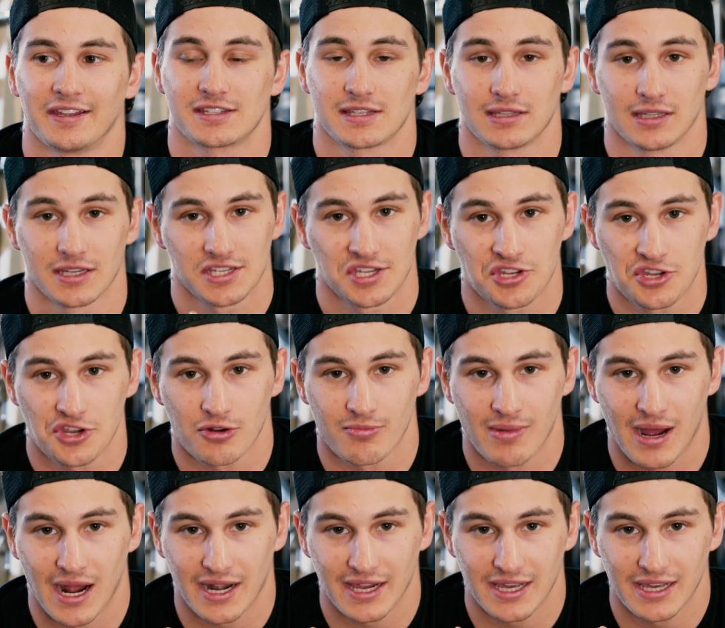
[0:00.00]
it's listen to your
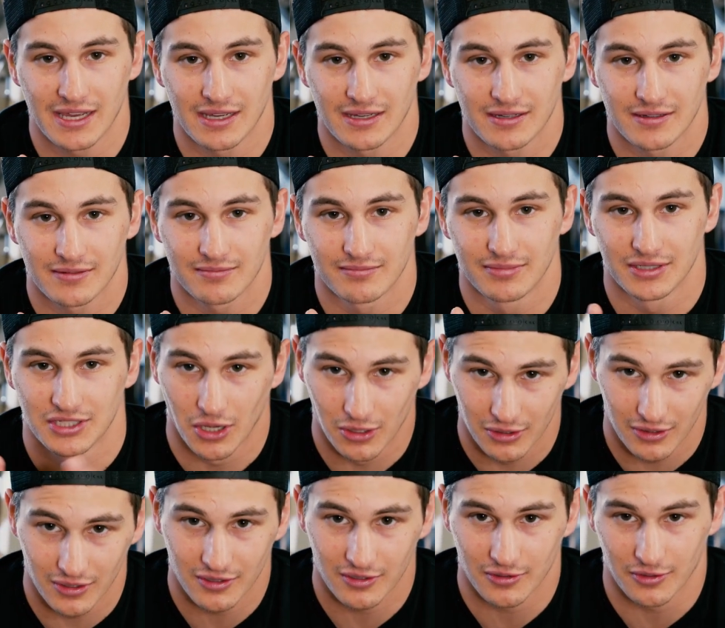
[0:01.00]
body, but
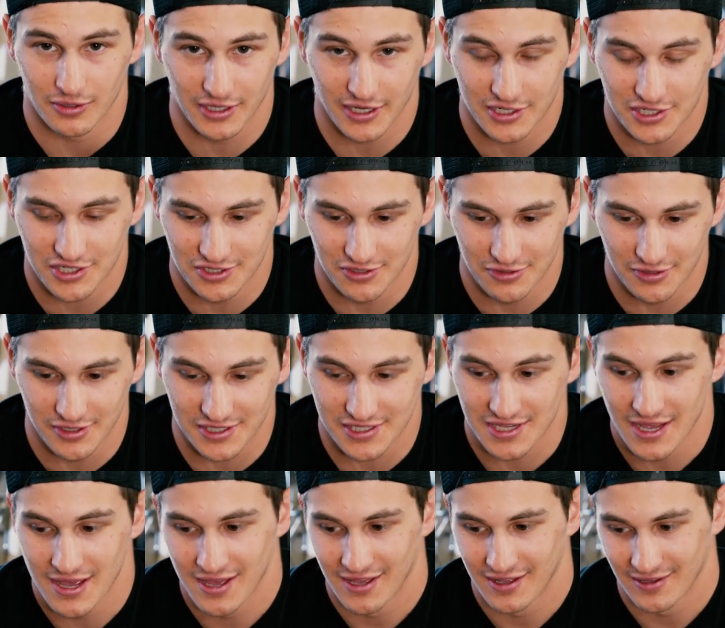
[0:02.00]
don't, hold on, I should do
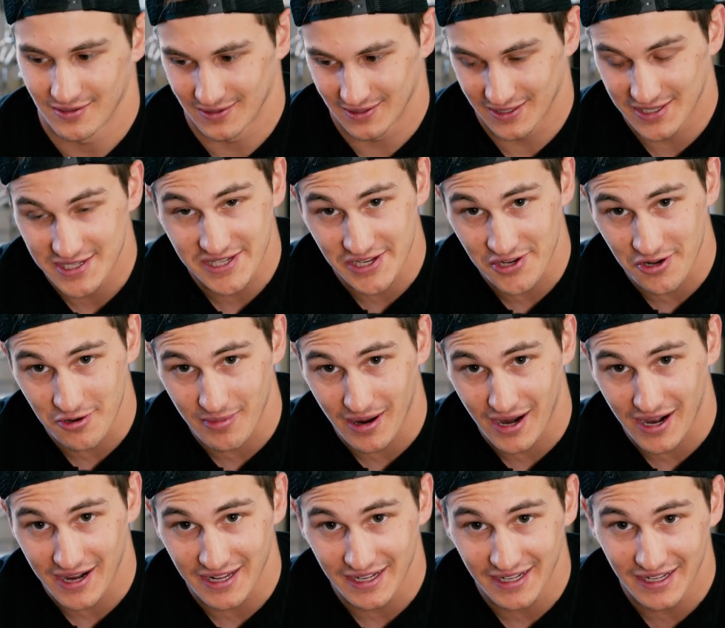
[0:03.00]
this. Listen to your
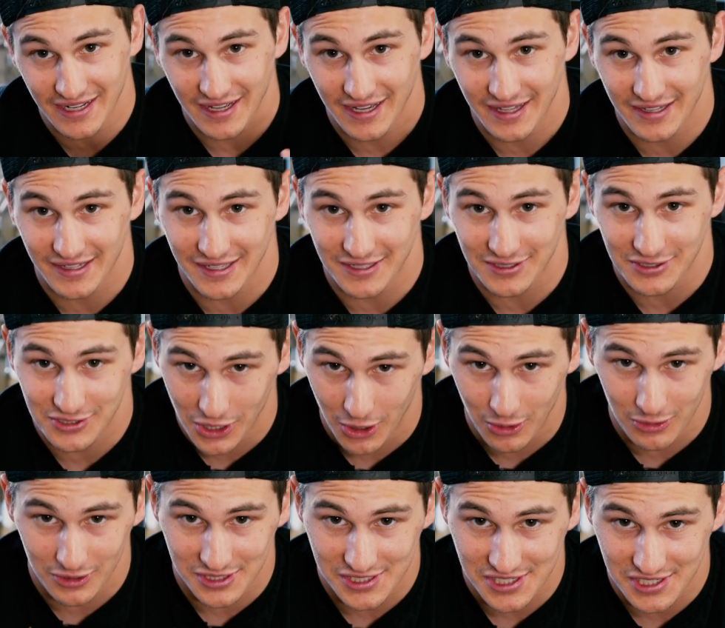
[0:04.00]
body and then
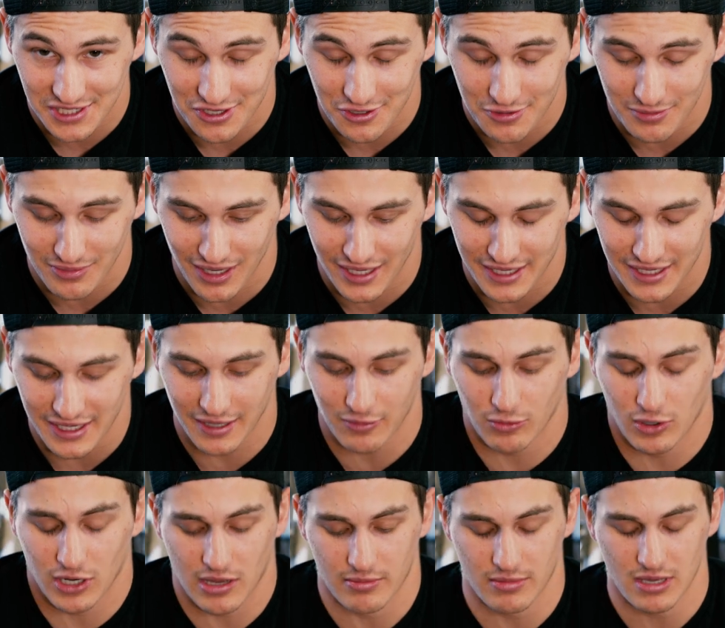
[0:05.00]
don't listen to your body. And
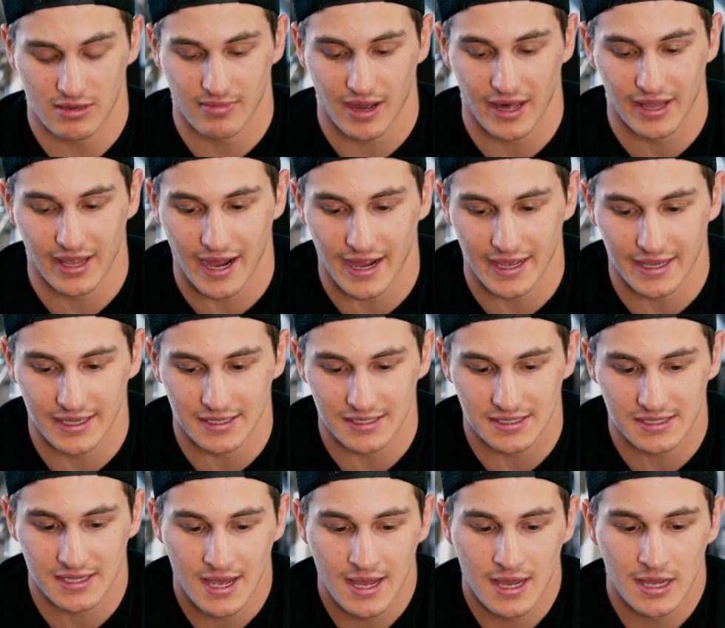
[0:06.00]
what I mean by that
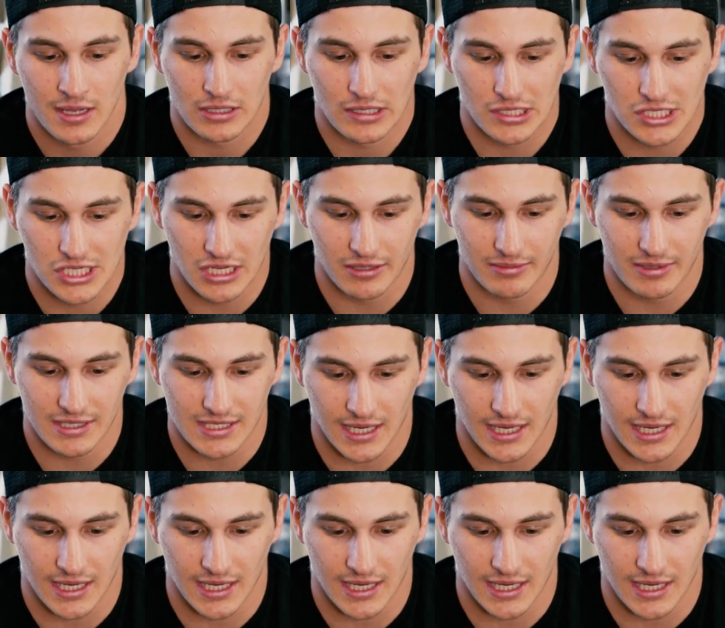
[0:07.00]
is there's gonna be